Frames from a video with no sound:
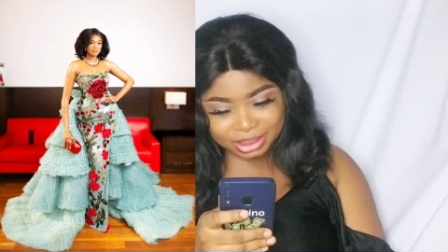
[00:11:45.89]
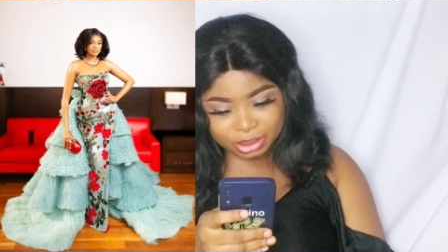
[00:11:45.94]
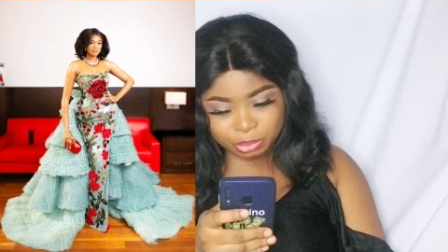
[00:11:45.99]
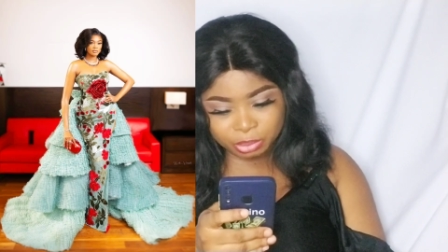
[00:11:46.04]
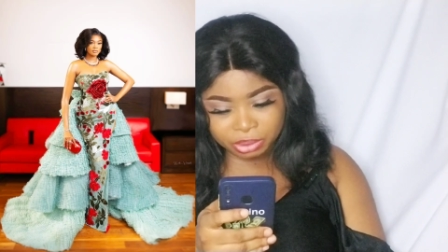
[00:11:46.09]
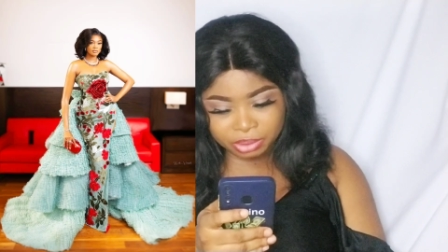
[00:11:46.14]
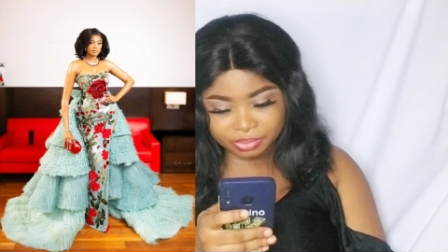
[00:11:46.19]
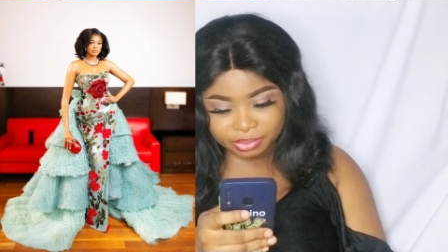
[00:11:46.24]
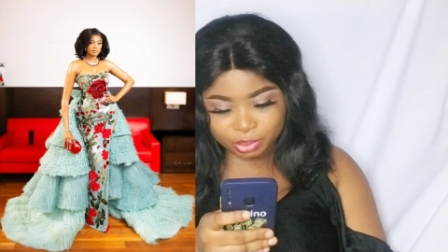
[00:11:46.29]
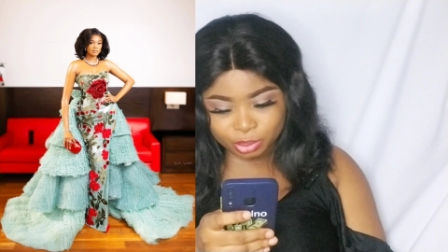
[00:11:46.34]
You
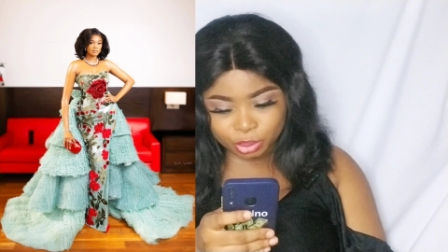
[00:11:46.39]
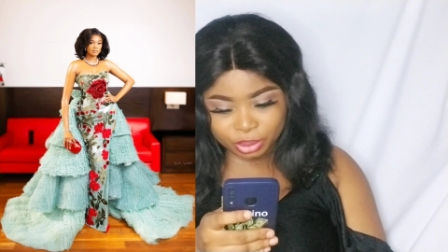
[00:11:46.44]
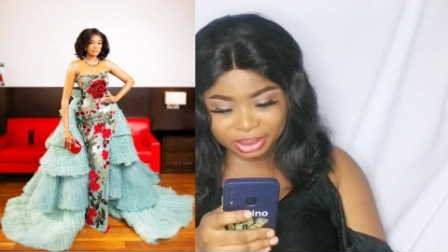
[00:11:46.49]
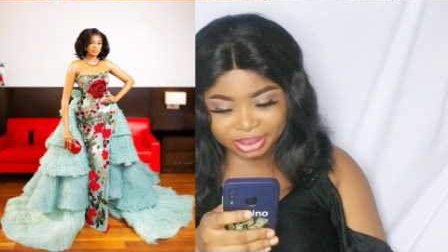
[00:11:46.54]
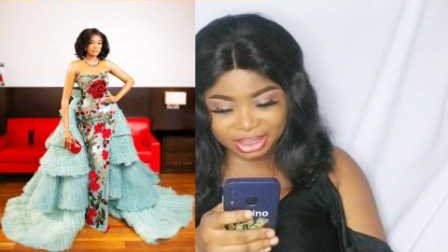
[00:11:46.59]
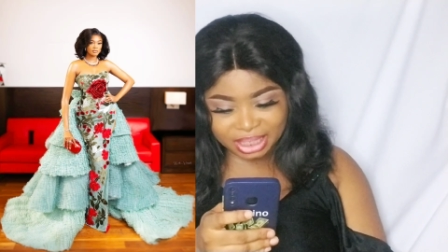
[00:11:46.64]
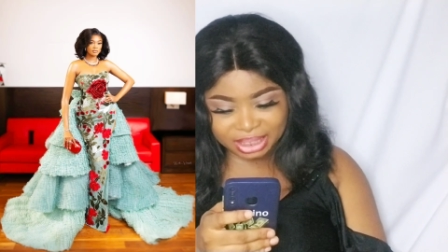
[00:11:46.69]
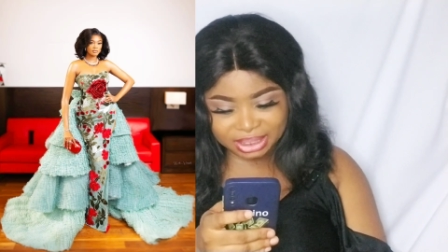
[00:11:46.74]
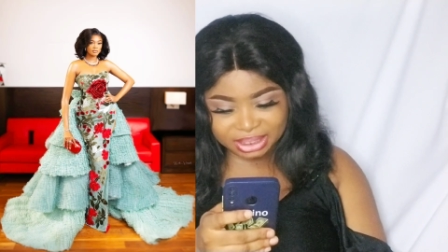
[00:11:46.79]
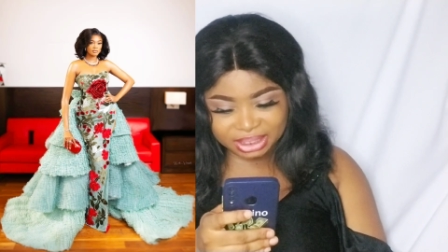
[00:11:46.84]
wouldn't even know
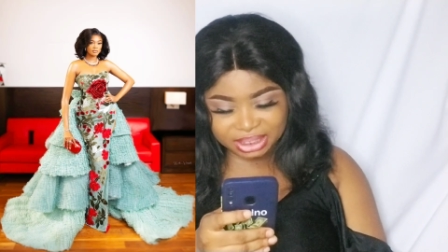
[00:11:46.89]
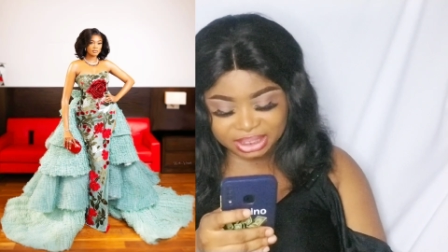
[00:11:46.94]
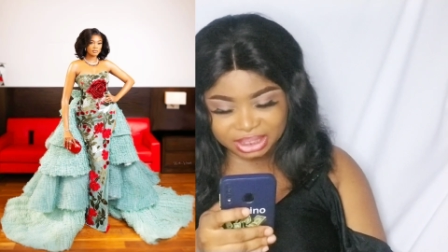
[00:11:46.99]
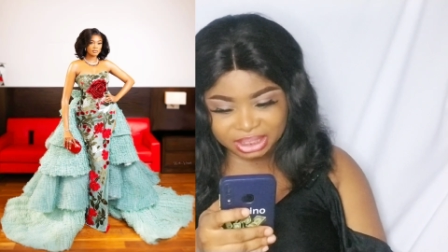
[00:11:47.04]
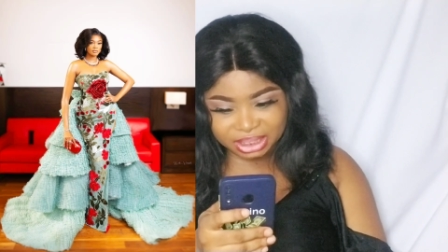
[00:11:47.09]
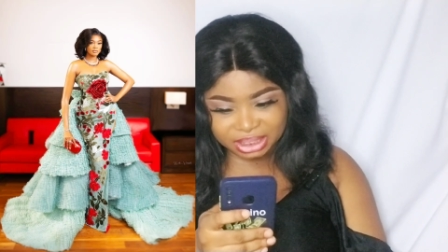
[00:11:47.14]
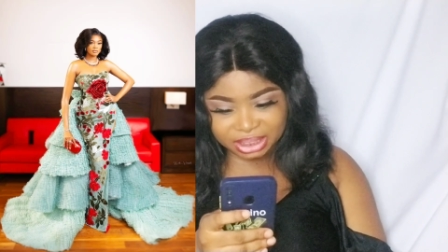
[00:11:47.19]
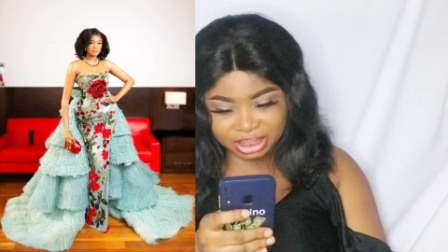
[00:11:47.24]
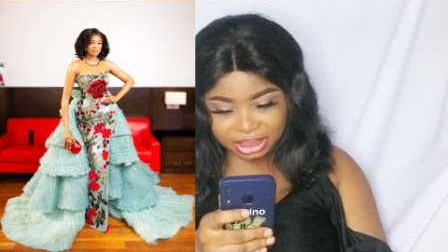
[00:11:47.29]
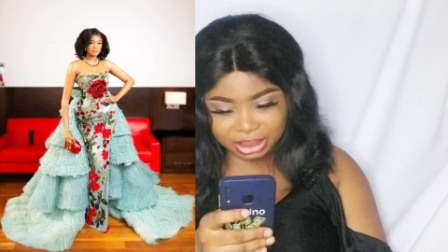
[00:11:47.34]
it has
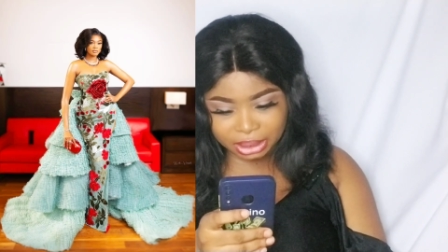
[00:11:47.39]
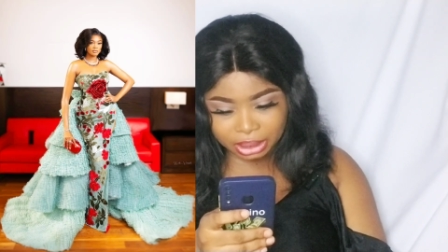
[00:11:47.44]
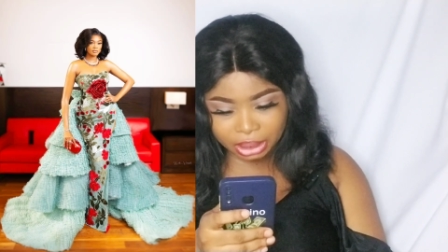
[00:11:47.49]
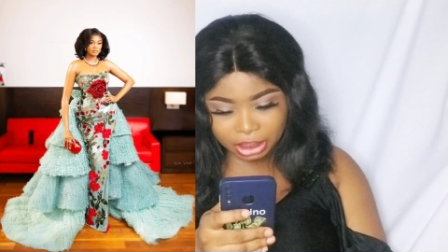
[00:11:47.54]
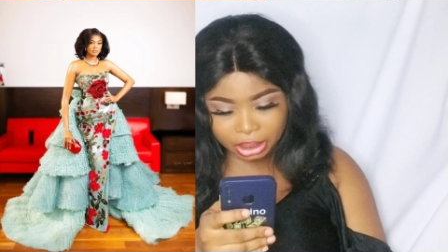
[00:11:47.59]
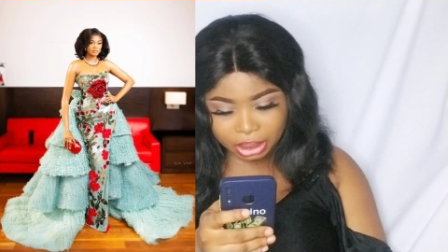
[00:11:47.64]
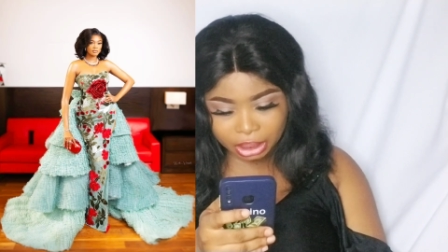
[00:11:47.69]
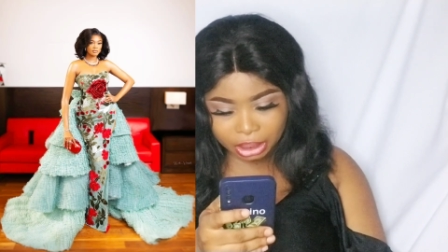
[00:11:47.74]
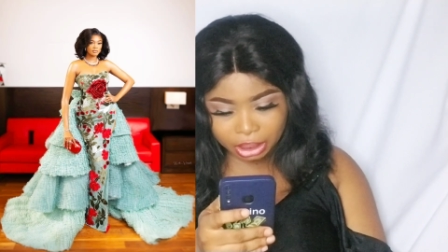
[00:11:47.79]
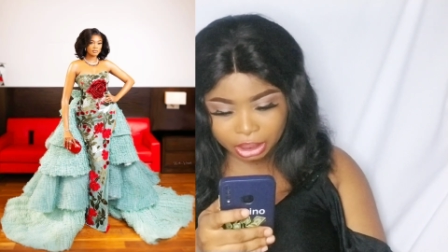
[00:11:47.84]
slits, I
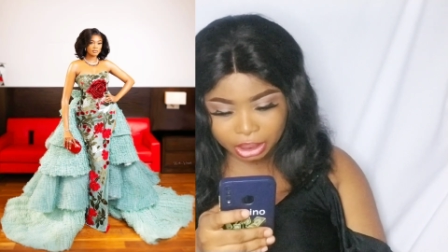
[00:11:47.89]
think.